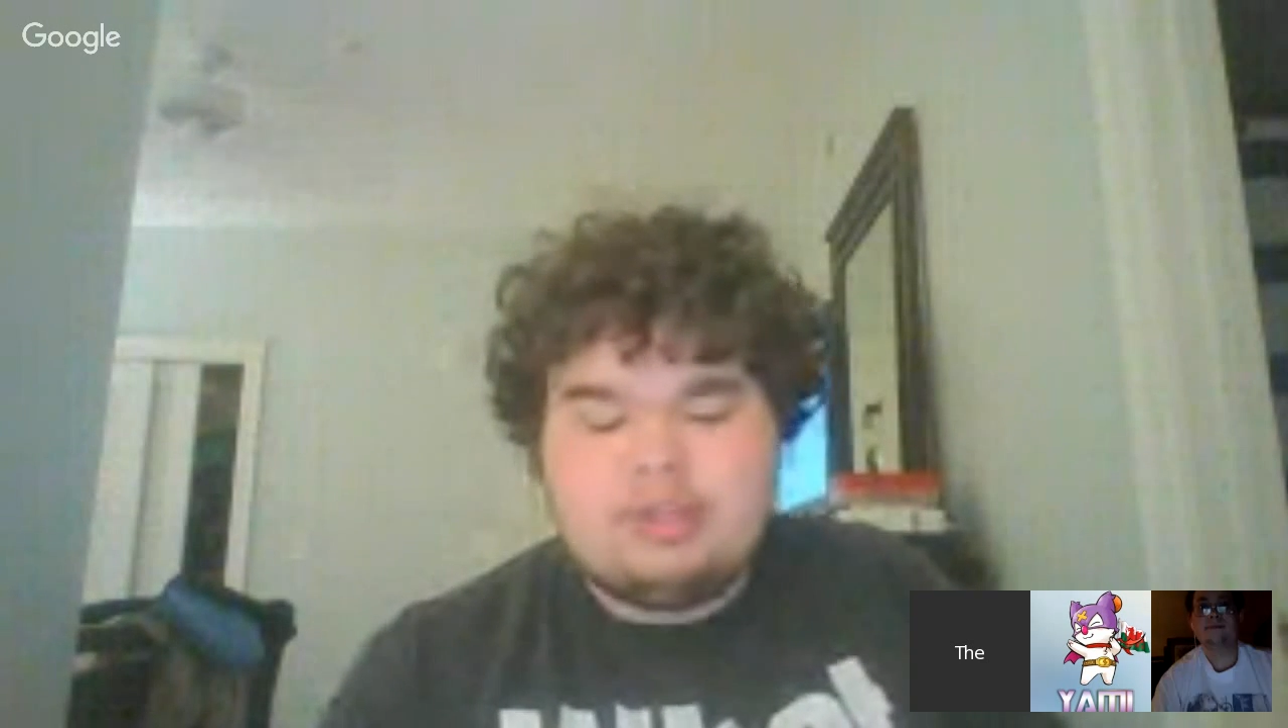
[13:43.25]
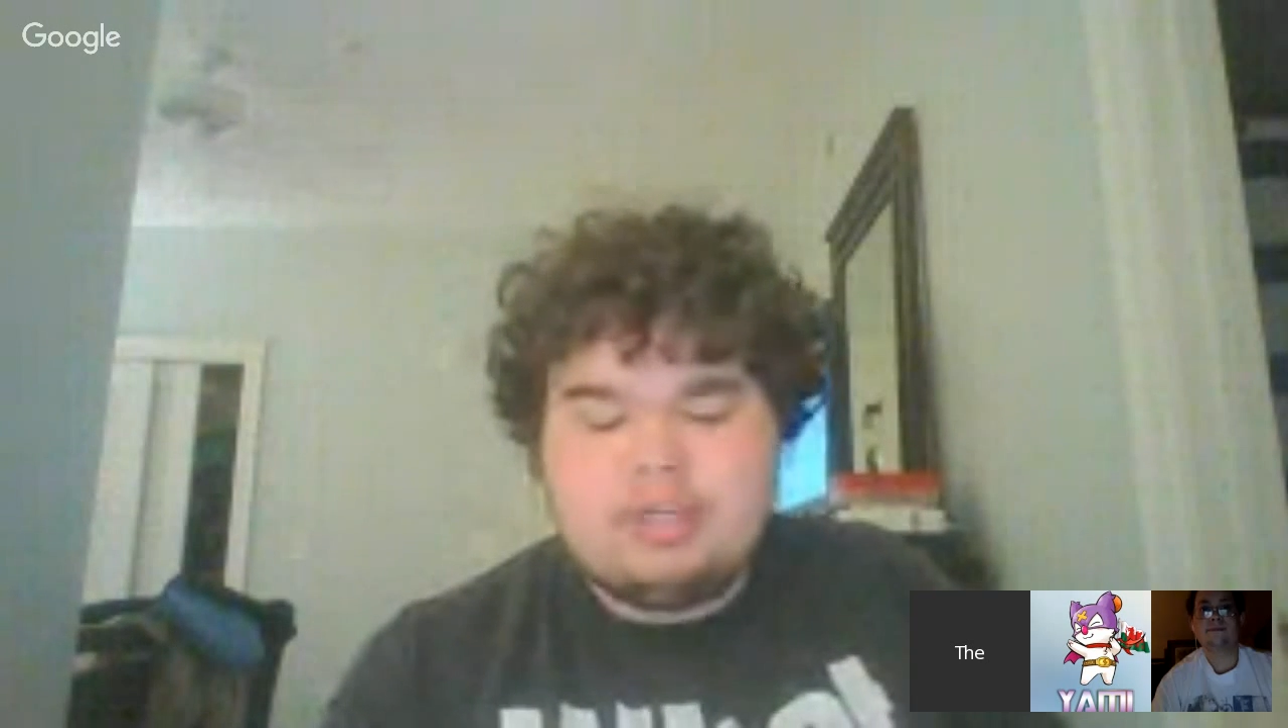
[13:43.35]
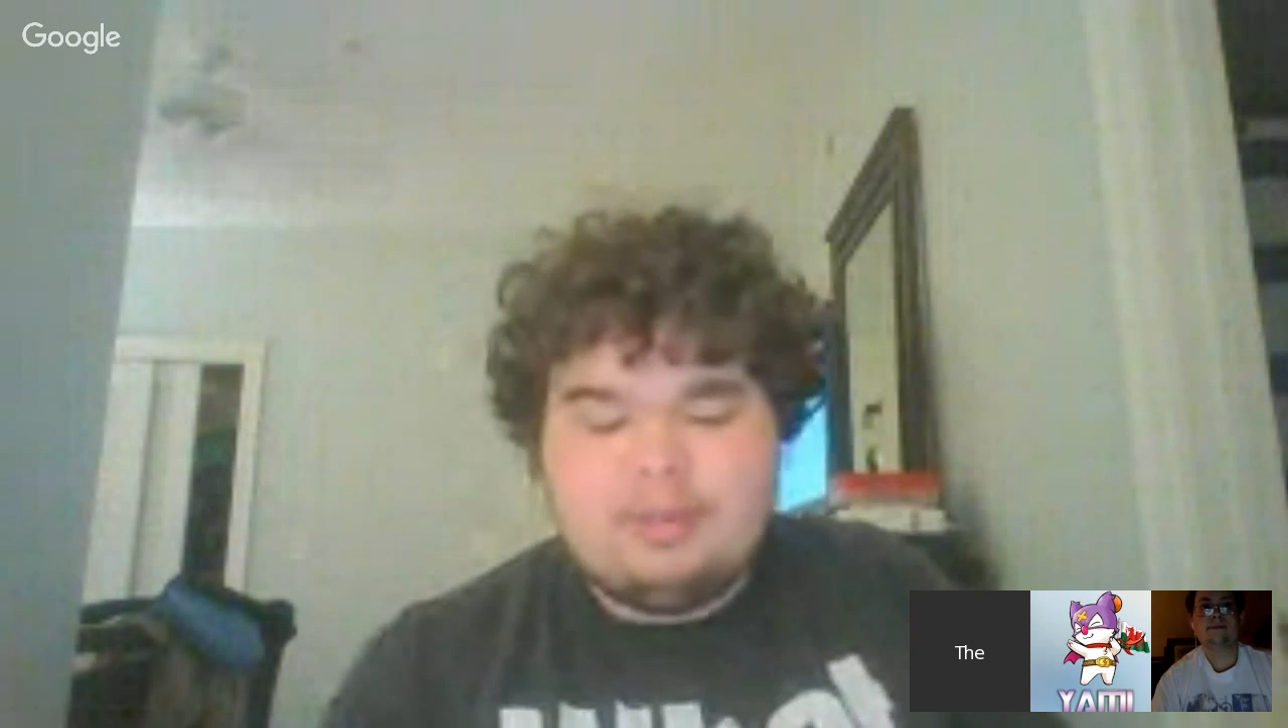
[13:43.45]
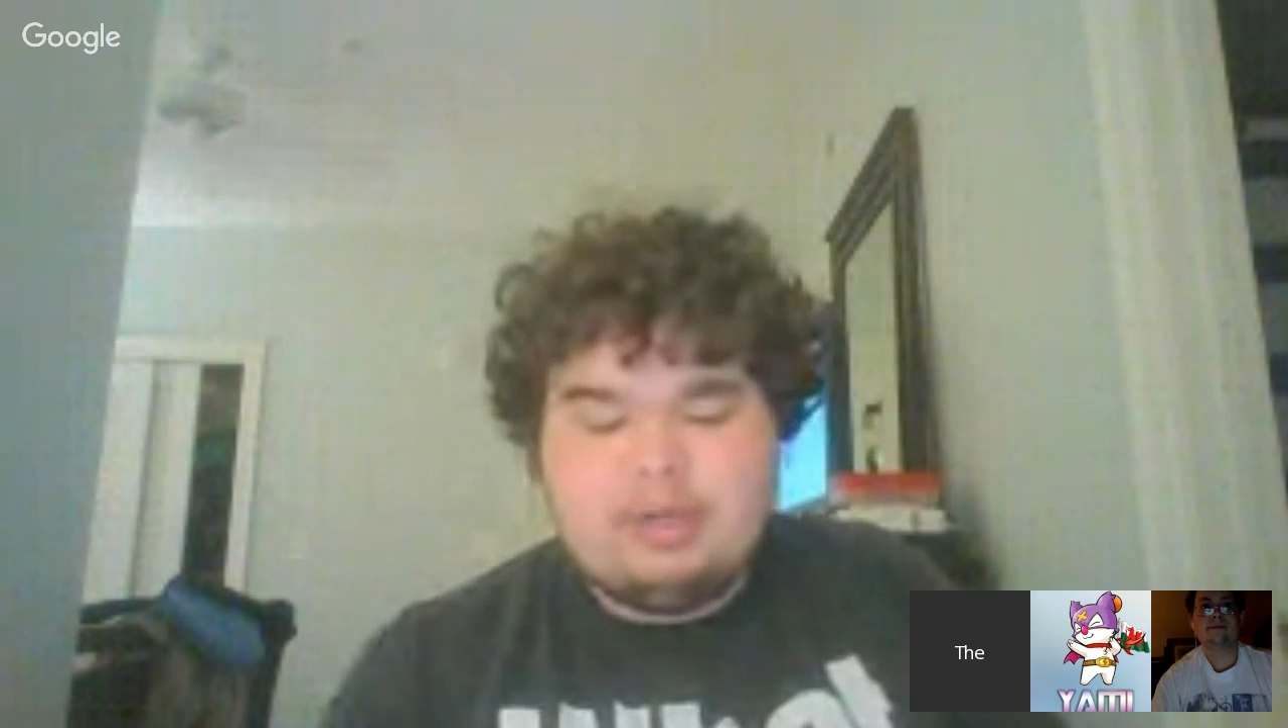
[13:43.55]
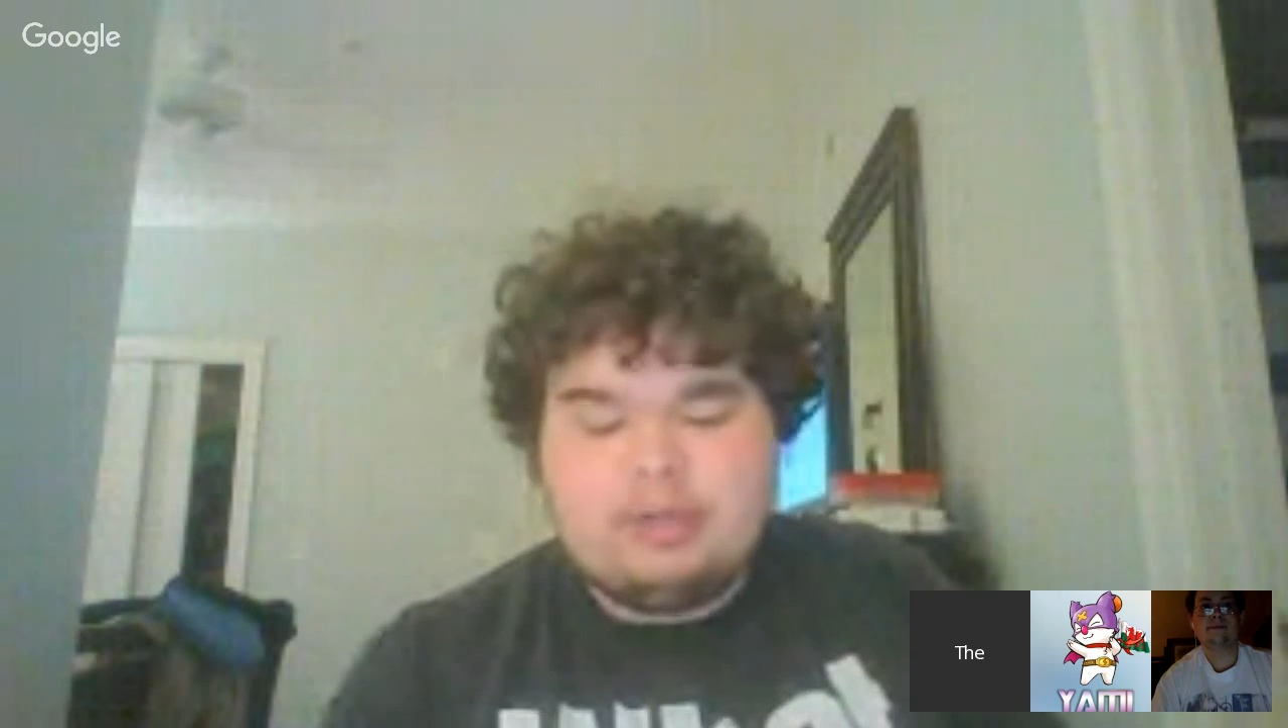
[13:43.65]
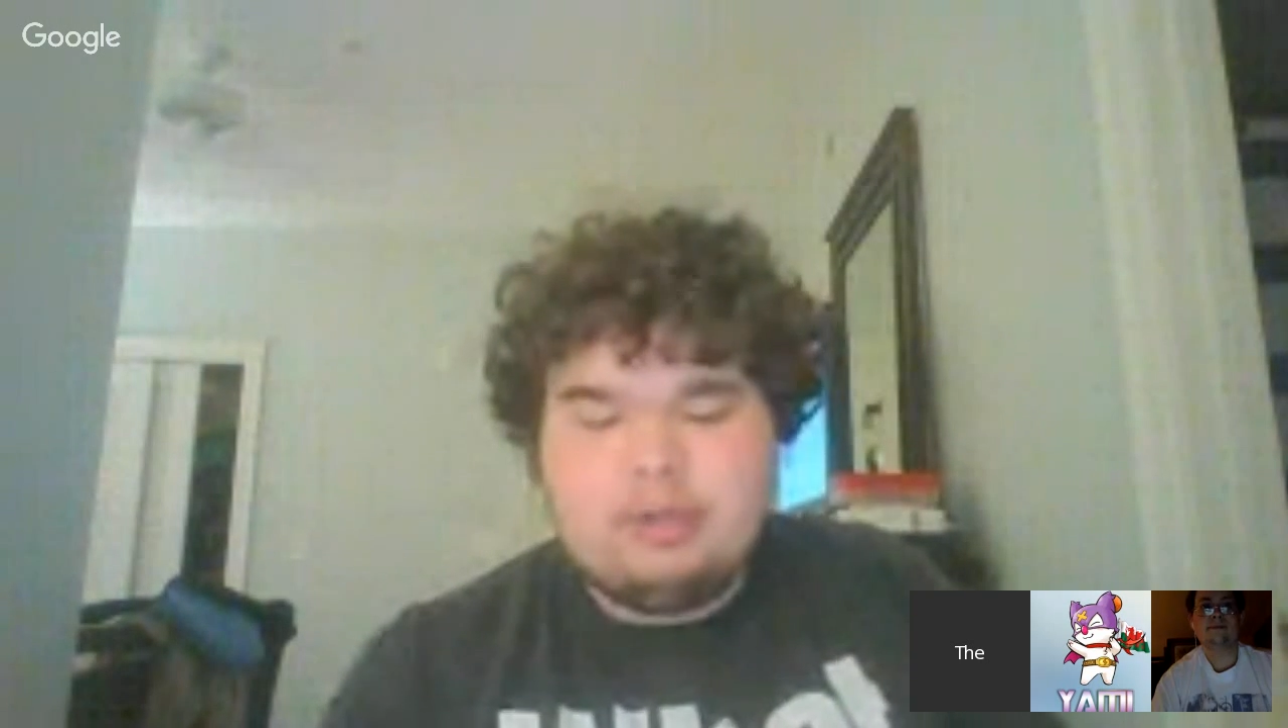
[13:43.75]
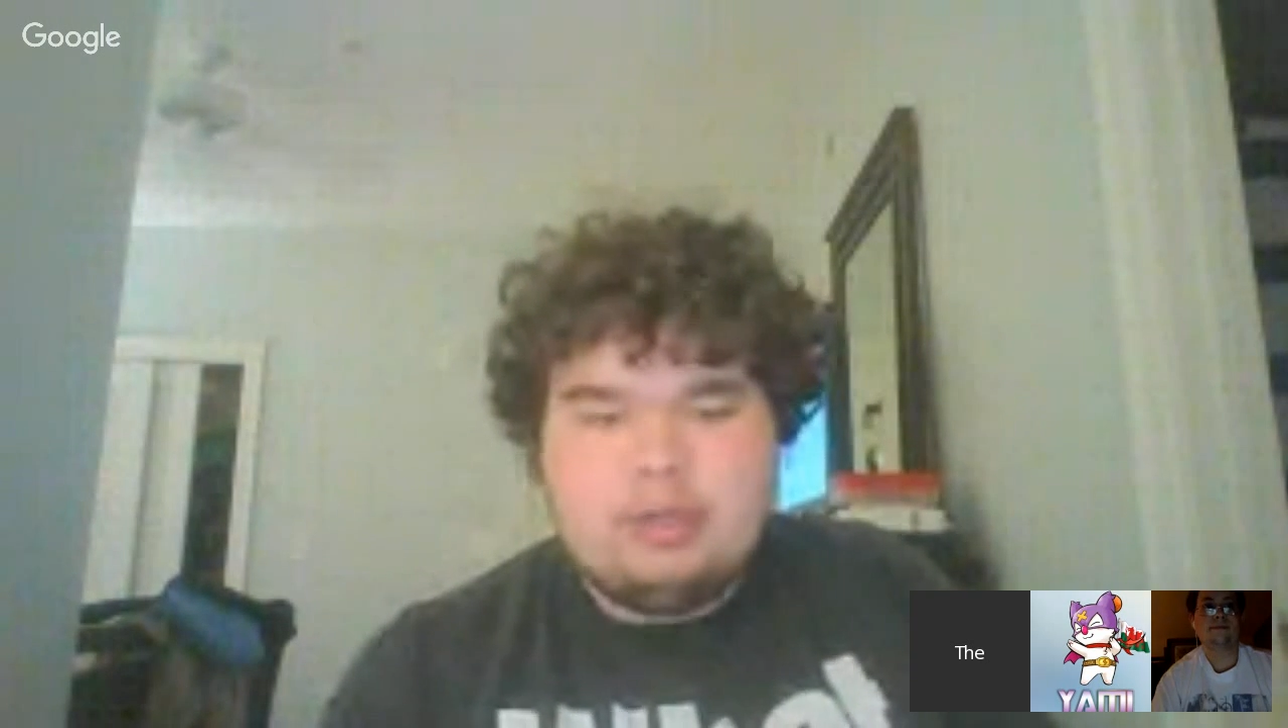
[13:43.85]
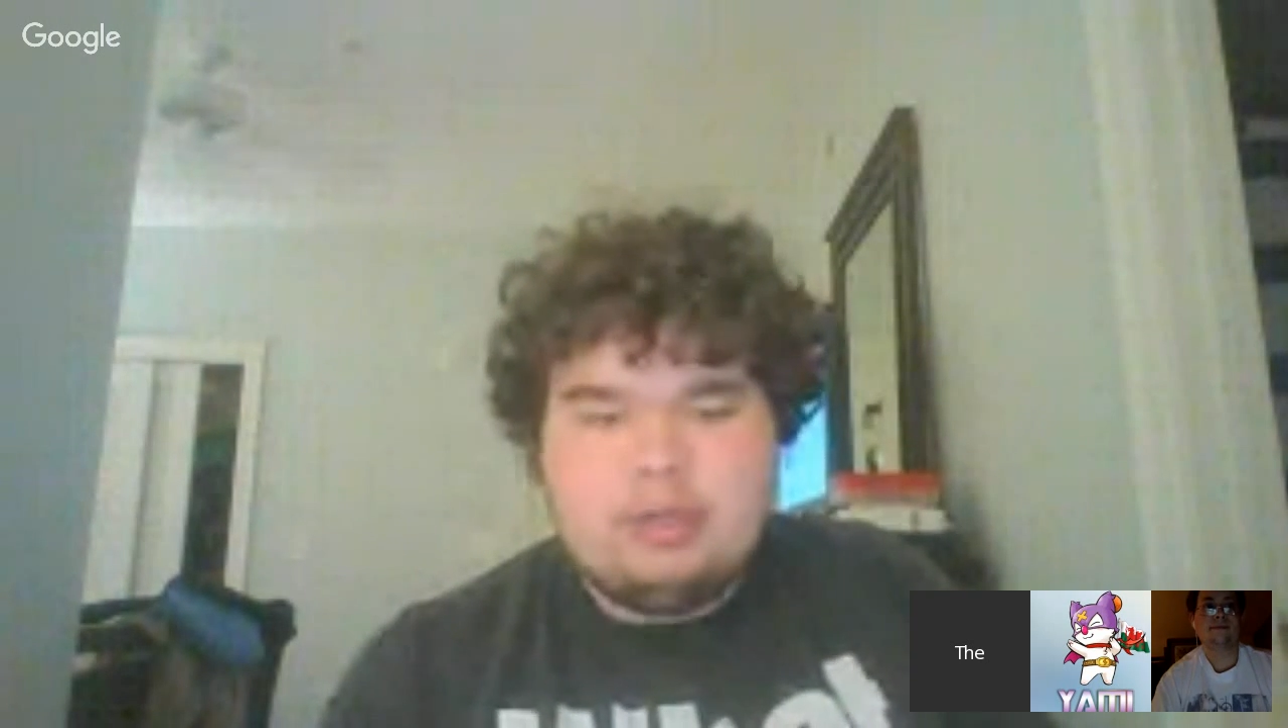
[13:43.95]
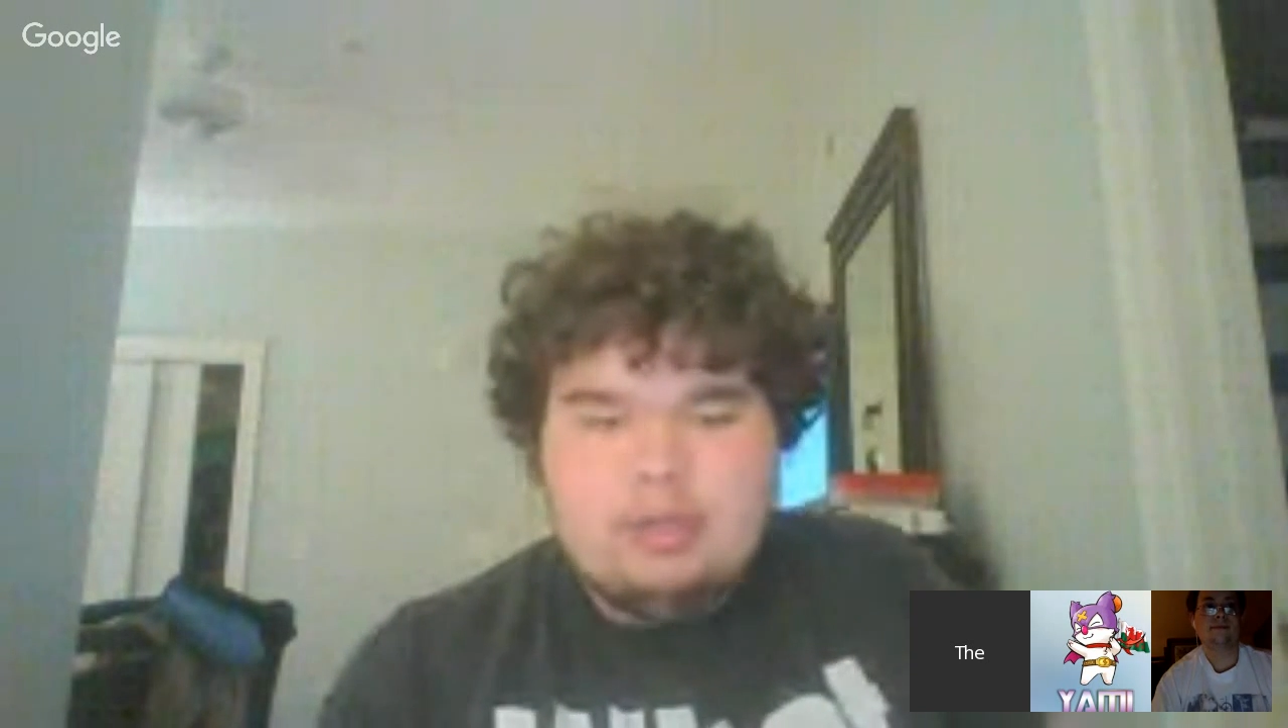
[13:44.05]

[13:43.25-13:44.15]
think about it,